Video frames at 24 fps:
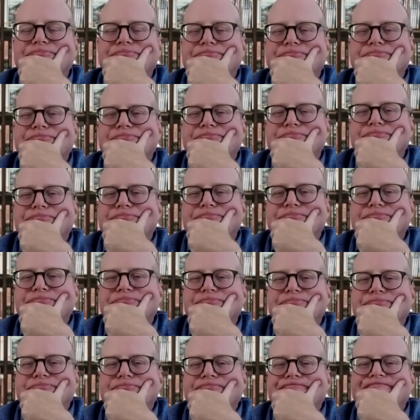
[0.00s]

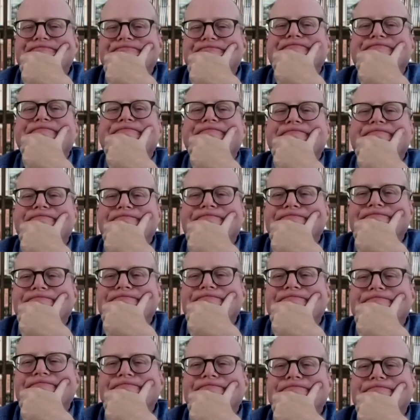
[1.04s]

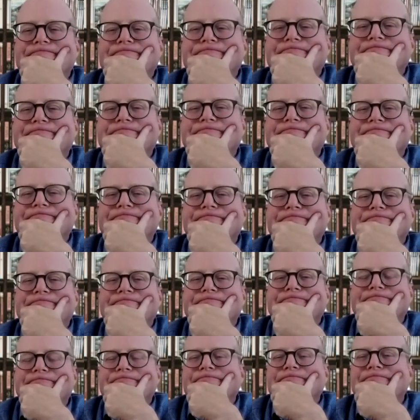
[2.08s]

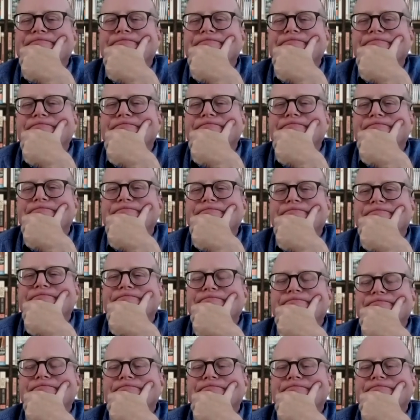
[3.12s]
[no speech]